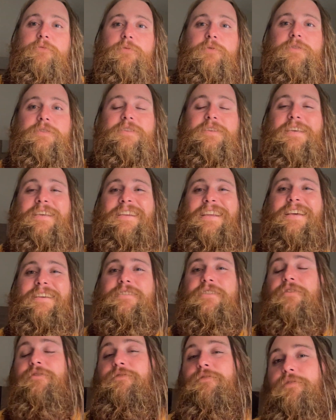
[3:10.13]
was seen as
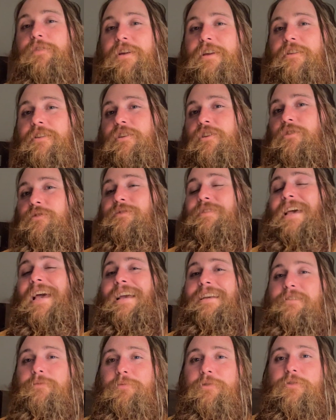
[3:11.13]
a free-to-use
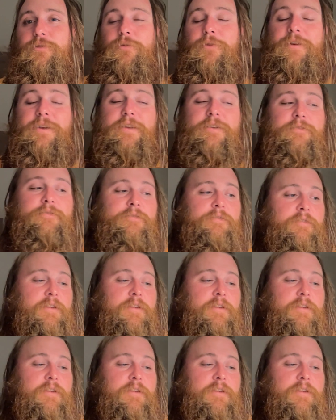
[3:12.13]
exploitative